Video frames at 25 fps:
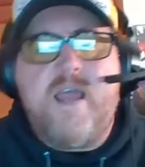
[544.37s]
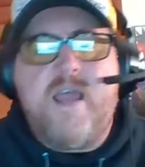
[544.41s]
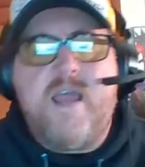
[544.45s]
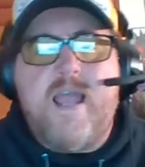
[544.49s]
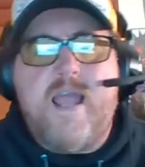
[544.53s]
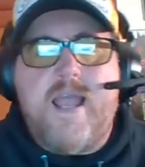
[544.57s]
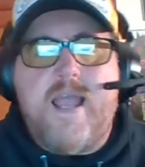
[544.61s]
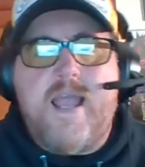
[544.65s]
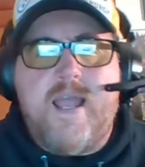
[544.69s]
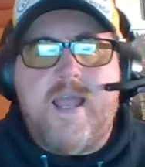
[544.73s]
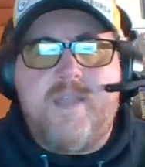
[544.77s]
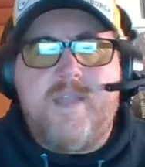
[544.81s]

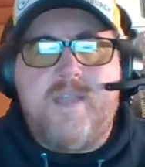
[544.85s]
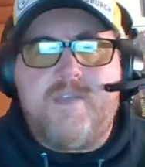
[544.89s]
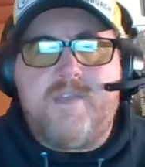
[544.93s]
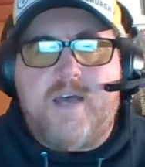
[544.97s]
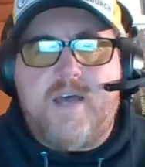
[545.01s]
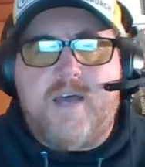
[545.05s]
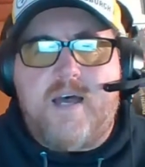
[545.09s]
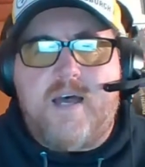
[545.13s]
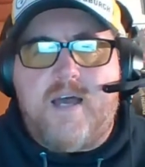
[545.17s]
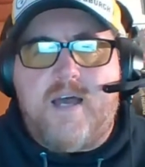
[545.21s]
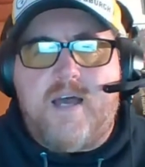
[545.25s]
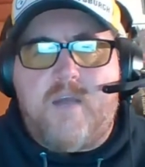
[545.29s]
And
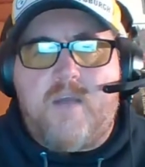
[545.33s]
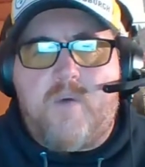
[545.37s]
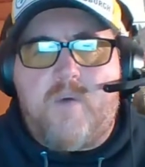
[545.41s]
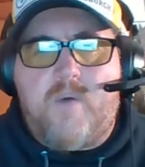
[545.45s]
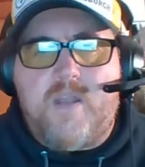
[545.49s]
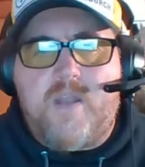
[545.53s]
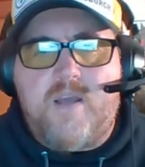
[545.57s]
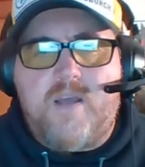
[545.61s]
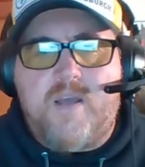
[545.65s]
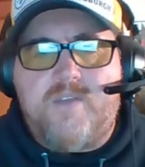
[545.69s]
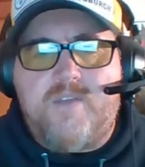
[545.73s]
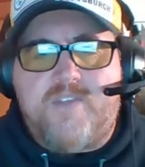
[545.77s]
I
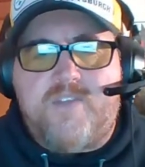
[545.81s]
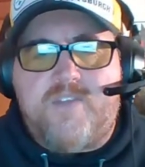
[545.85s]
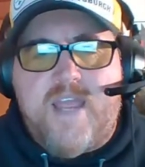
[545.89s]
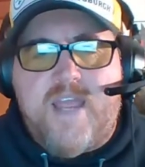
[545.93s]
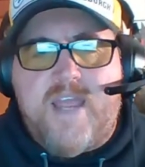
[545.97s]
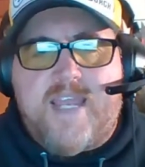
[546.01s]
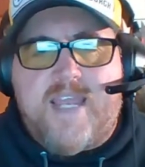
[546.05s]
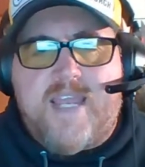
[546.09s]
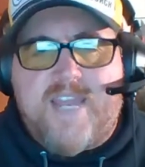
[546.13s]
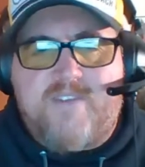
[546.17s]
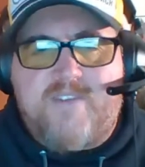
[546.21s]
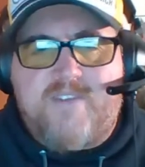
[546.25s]
want to
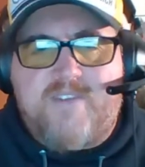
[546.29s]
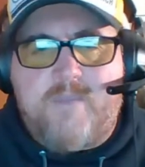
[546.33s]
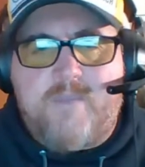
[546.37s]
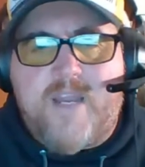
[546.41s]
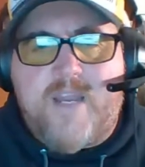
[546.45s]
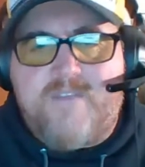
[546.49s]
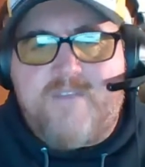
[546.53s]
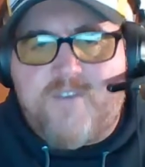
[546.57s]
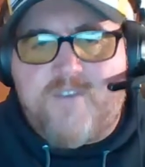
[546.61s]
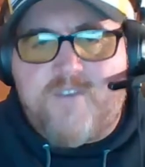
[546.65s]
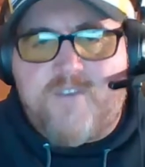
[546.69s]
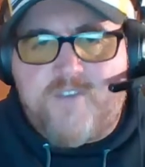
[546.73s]
thank
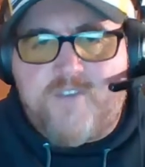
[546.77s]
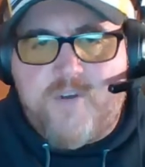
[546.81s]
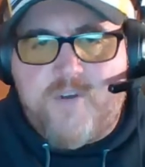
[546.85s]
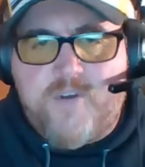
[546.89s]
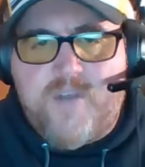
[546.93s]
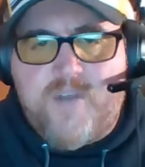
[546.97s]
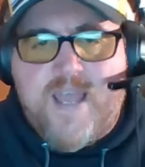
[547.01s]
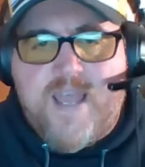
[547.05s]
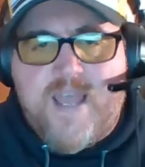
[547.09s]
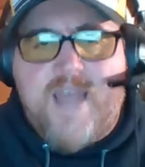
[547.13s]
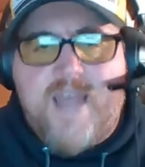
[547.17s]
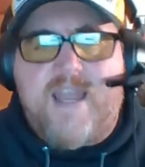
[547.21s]
everybody for
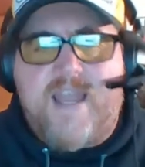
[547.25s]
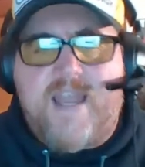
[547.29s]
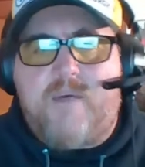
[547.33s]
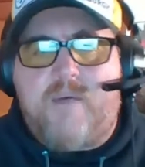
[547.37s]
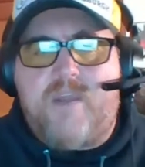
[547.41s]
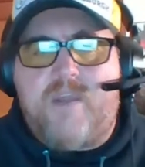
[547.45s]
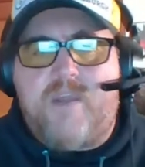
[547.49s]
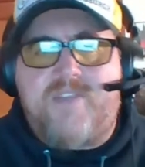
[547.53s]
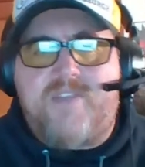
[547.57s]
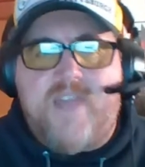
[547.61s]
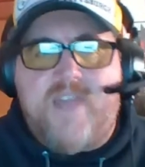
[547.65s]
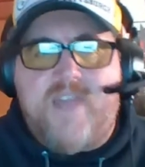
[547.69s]
doing that. I
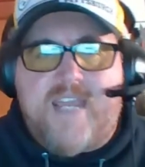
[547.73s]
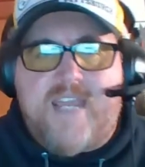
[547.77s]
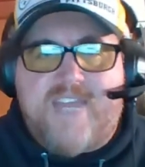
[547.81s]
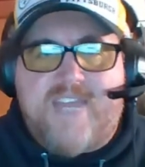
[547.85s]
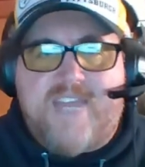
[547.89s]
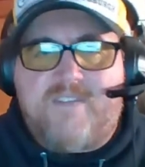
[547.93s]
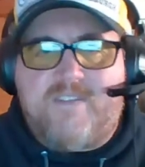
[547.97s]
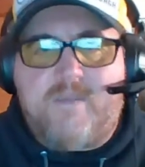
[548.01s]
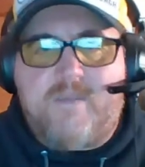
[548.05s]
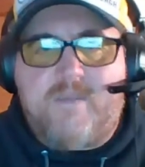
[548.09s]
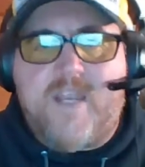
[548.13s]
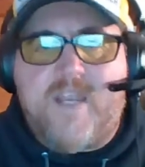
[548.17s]
want to thank
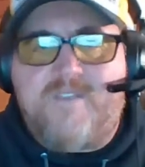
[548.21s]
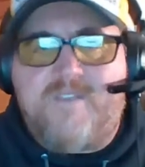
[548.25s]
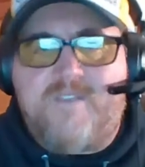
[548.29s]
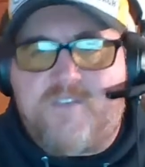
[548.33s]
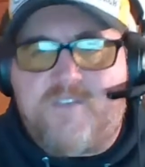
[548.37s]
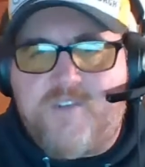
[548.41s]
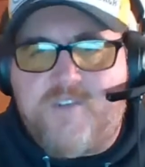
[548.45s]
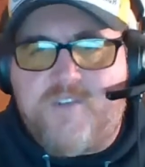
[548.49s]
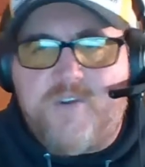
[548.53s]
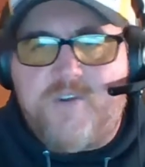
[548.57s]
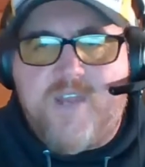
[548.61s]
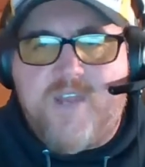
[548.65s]
everybody for
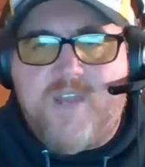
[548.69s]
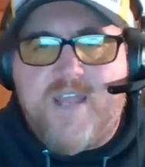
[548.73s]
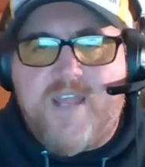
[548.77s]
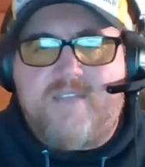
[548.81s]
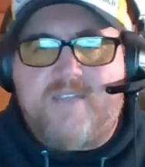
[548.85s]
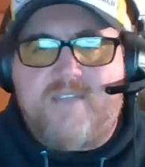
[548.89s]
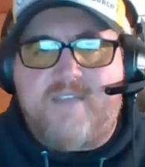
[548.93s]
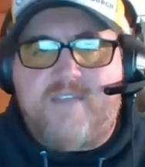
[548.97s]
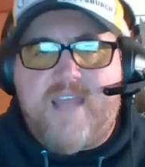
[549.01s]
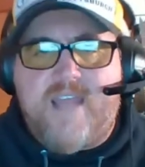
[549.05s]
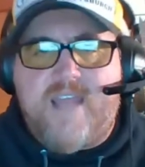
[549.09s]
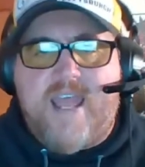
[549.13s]
tuning
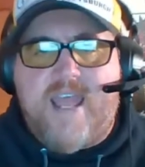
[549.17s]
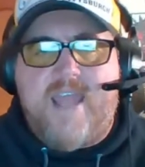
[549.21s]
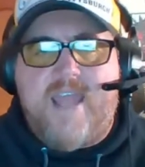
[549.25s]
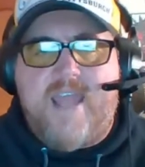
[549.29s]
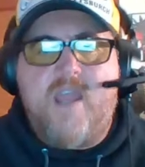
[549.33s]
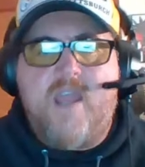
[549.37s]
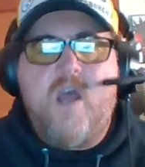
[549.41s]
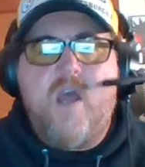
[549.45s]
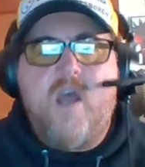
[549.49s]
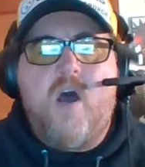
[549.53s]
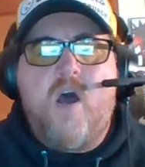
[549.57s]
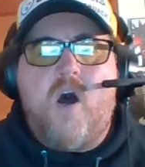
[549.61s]
in
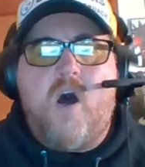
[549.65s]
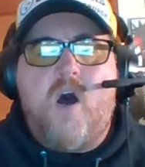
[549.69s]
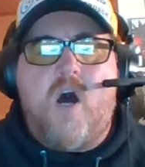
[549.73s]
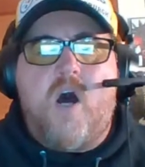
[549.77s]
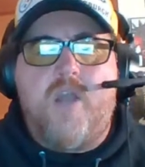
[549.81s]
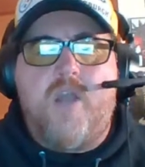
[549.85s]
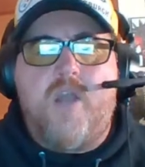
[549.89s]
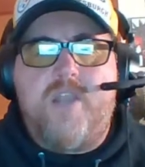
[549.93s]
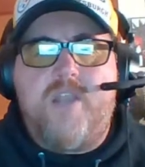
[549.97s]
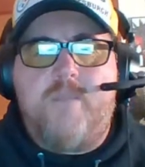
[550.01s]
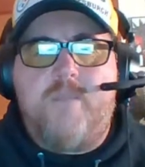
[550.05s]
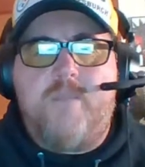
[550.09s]
today
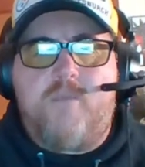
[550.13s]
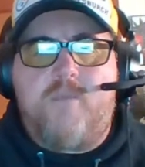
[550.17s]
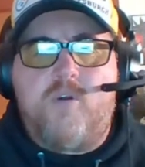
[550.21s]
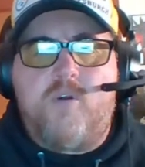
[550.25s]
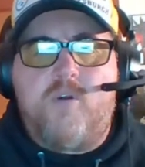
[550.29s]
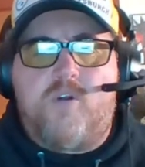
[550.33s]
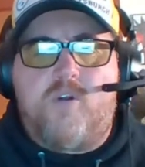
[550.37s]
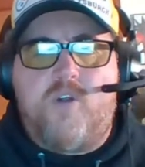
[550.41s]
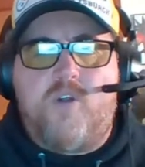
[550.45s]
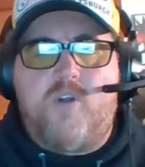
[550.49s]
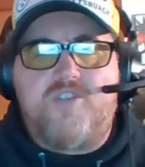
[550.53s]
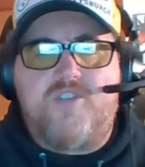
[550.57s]
on the
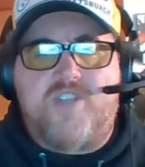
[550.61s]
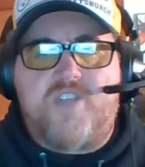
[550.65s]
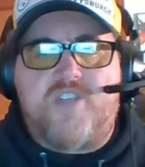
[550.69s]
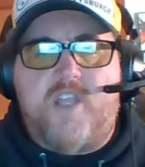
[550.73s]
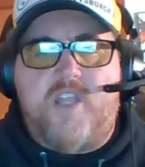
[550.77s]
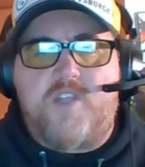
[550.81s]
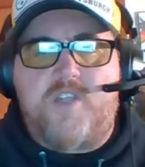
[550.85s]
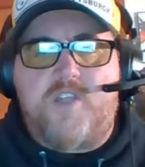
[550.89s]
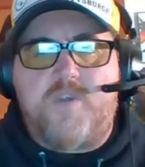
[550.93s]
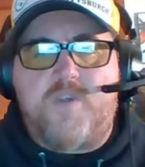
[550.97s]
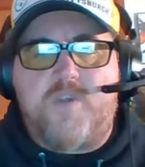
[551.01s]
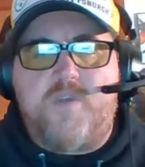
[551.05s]
BrewCrew
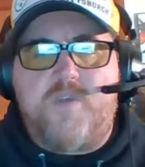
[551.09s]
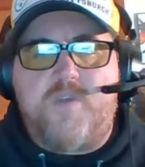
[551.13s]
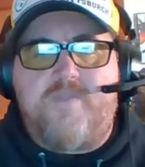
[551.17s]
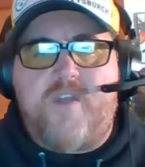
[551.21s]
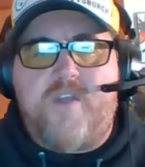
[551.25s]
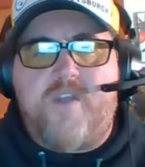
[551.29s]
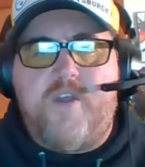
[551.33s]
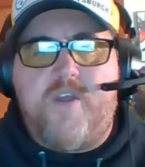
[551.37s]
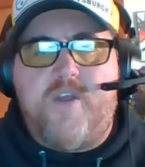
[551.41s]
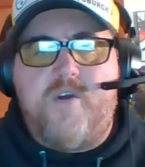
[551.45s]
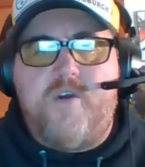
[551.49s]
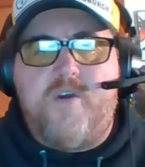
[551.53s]
Steelers
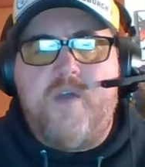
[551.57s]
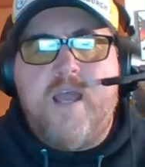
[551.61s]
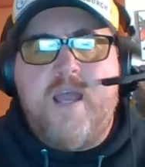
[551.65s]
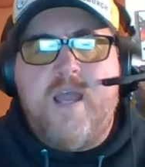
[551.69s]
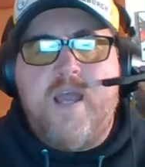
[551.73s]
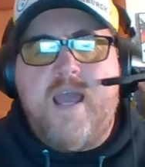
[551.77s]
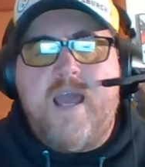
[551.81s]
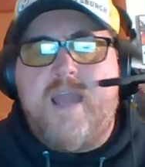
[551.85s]
review.